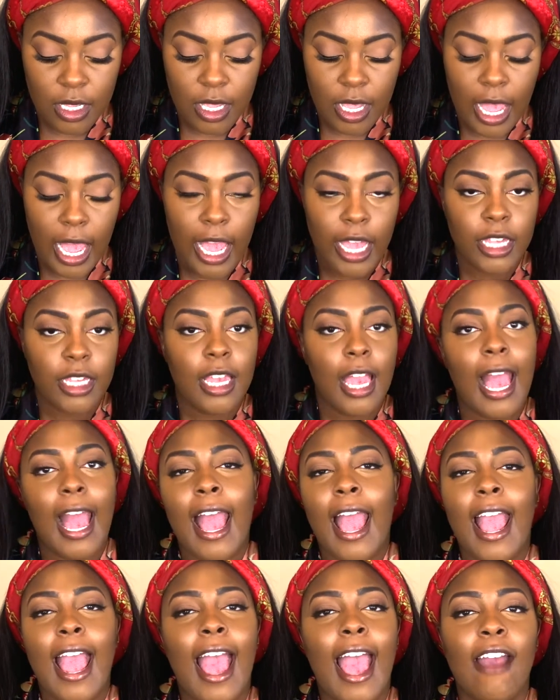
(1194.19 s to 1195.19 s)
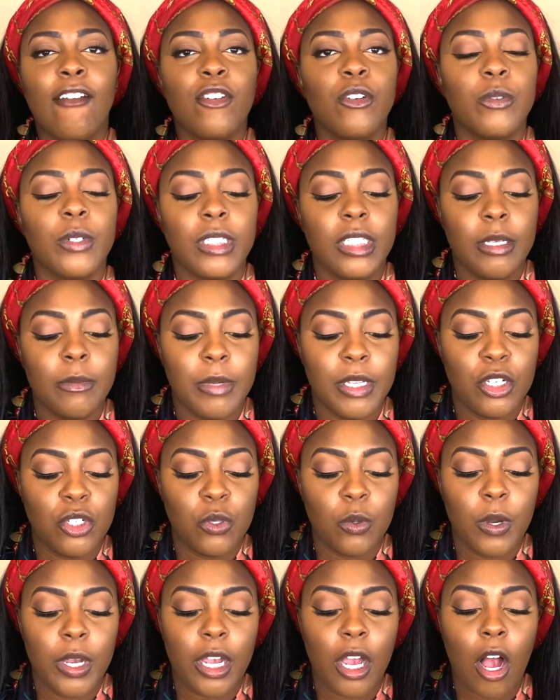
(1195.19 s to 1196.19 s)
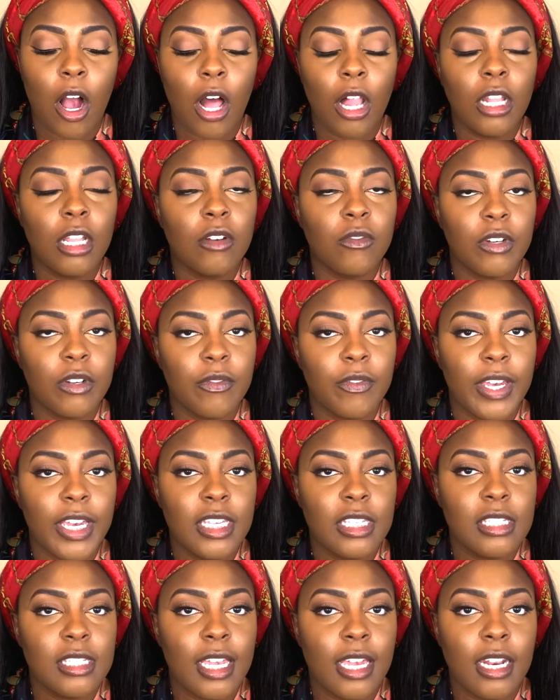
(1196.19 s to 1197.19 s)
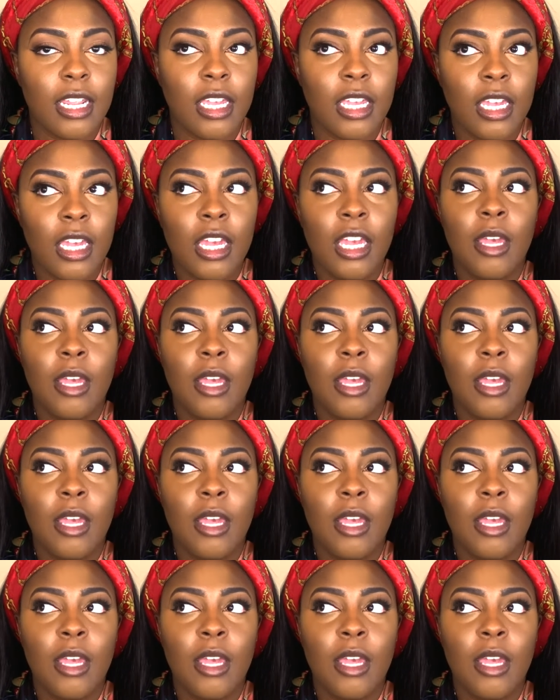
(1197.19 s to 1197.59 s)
I haven't really been doing all over face setting